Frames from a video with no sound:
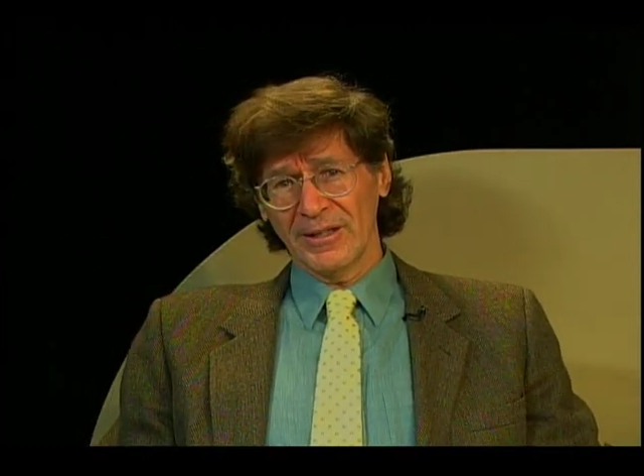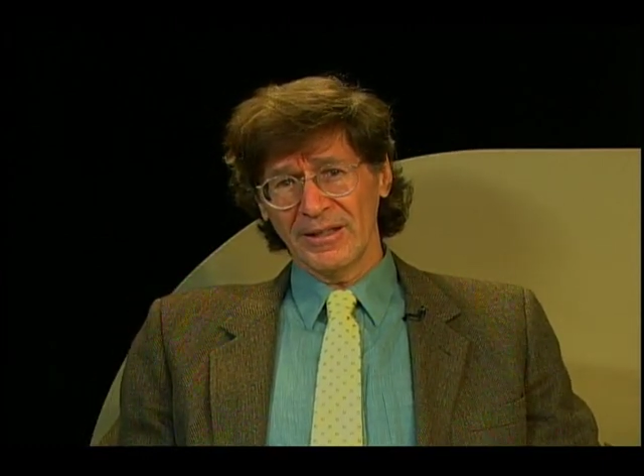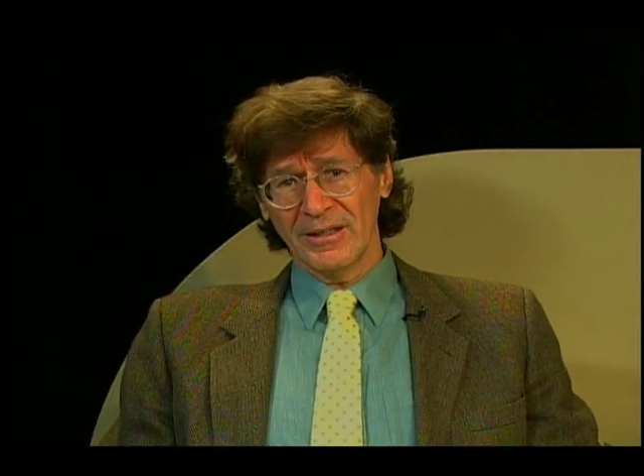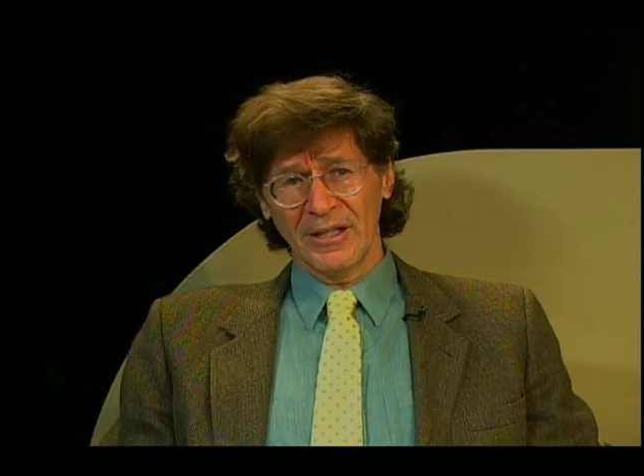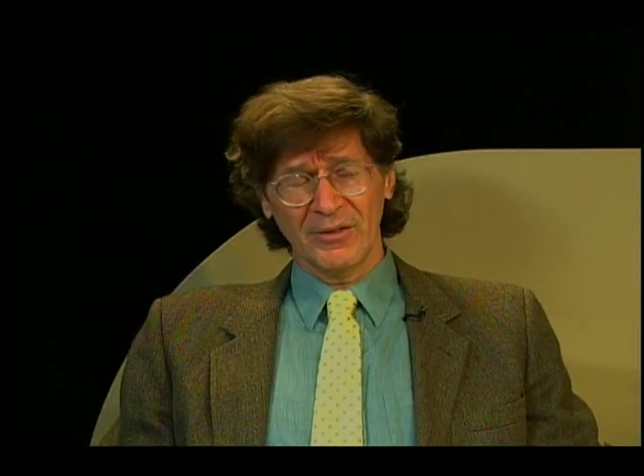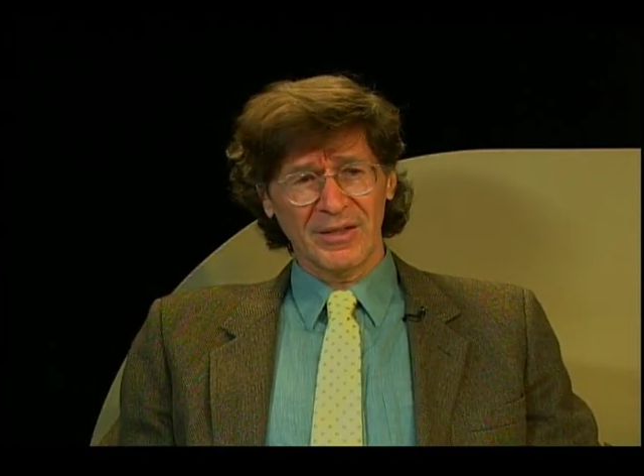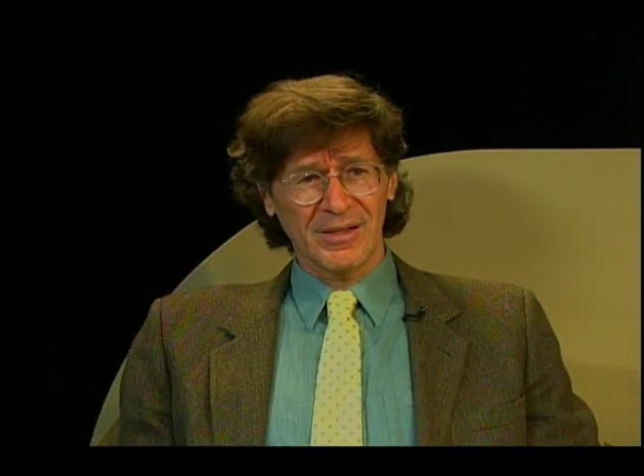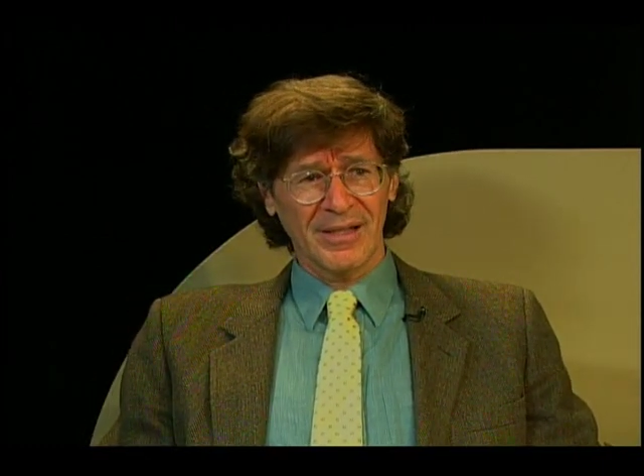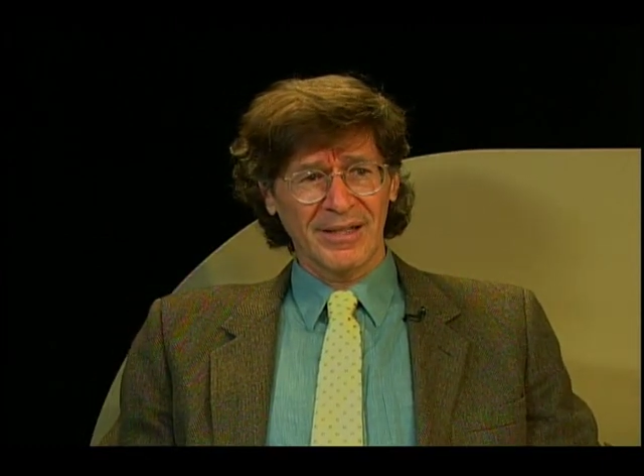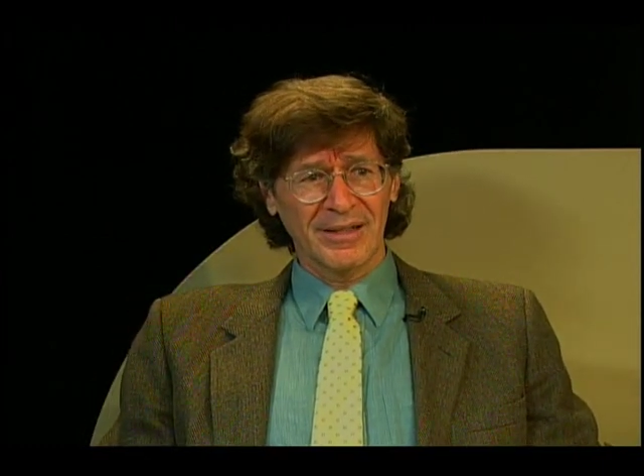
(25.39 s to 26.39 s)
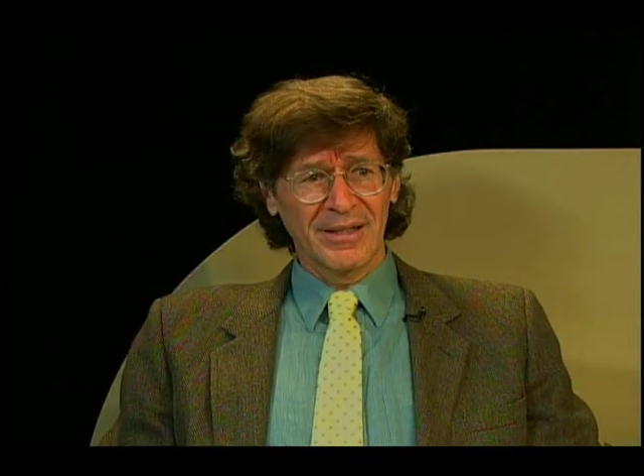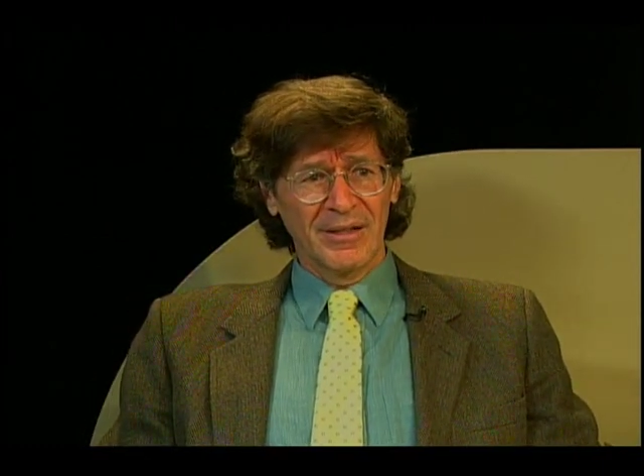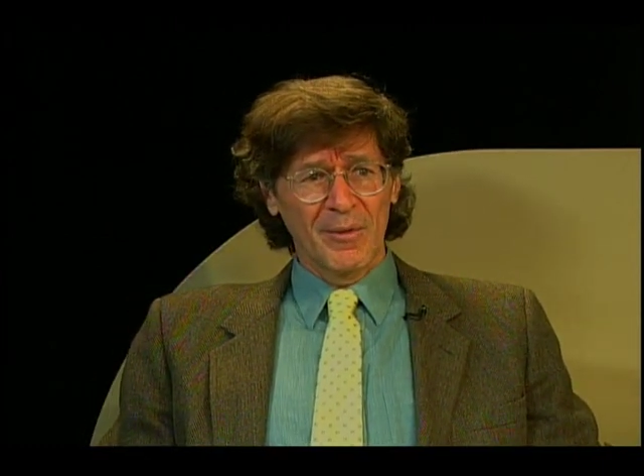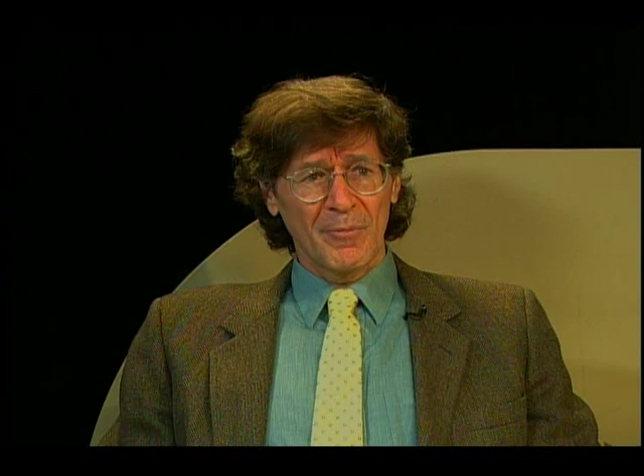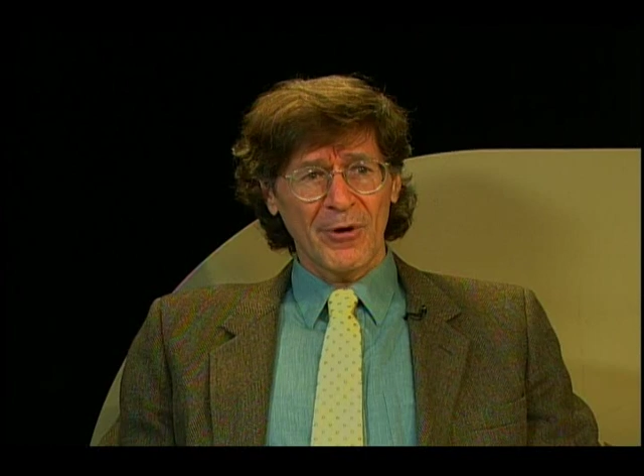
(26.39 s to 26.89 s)
you know, and just like
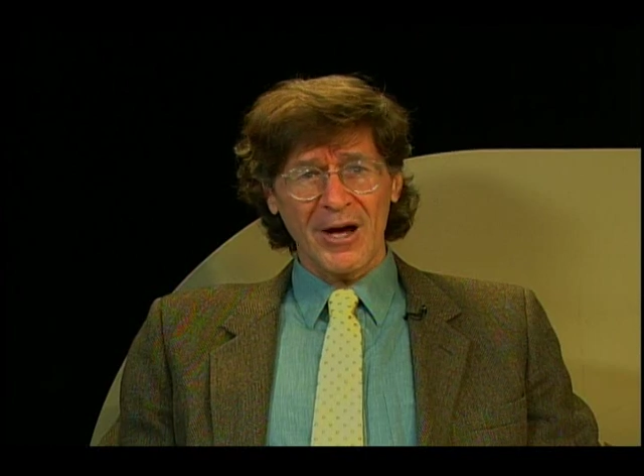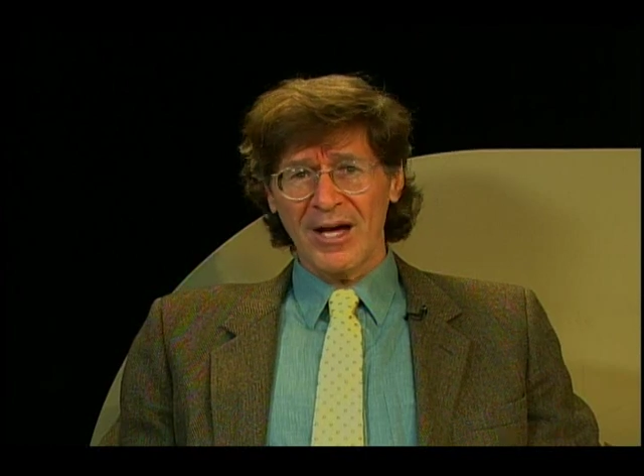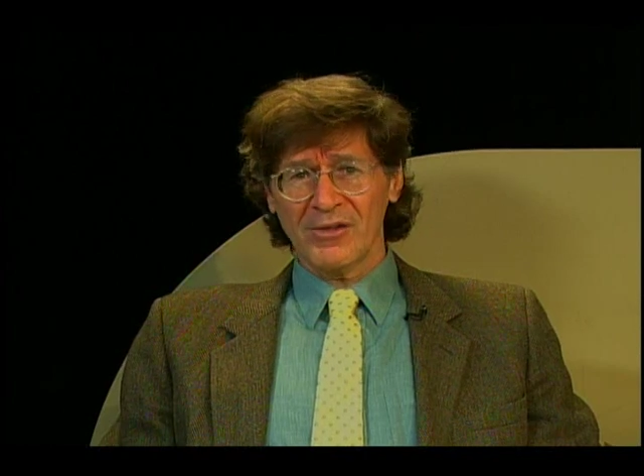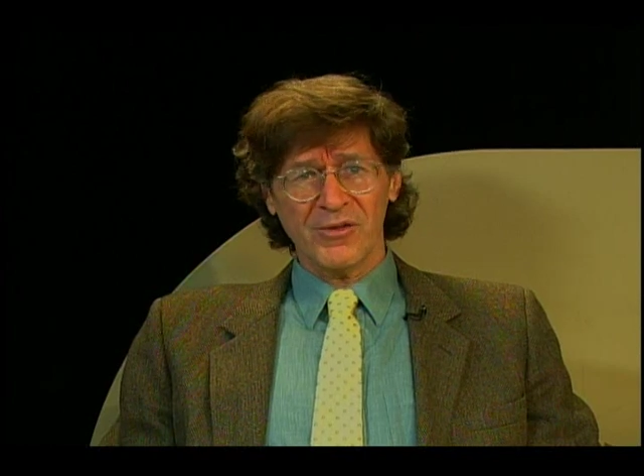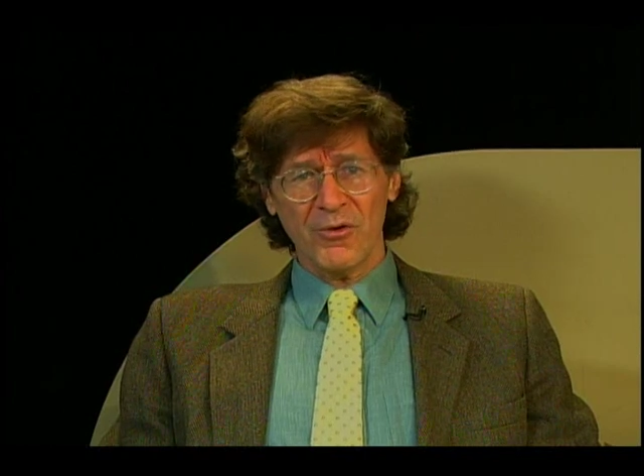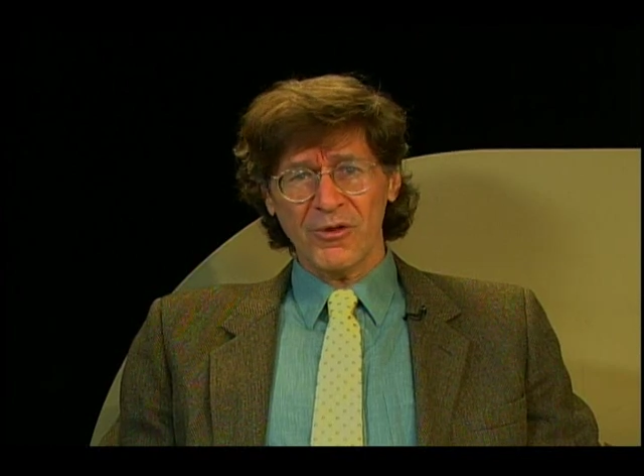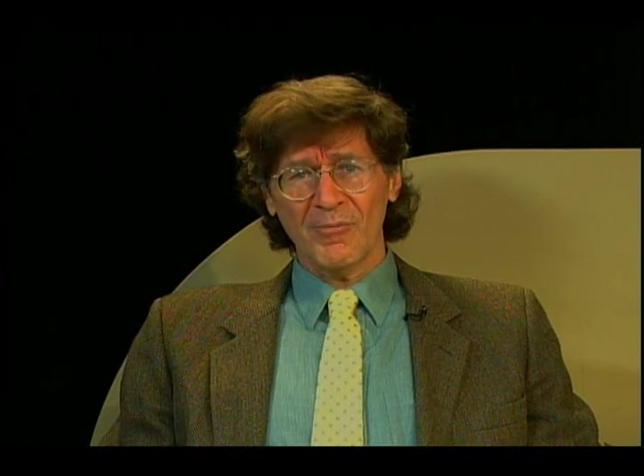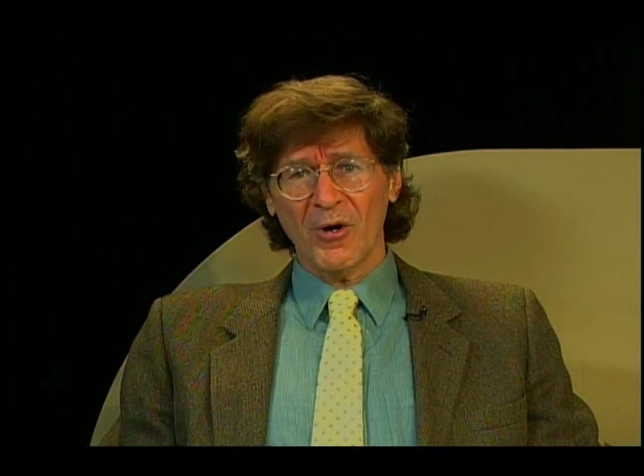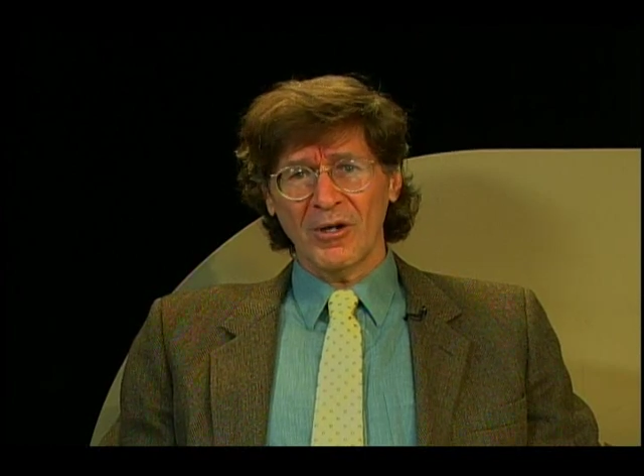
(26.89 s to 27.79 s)
browse through some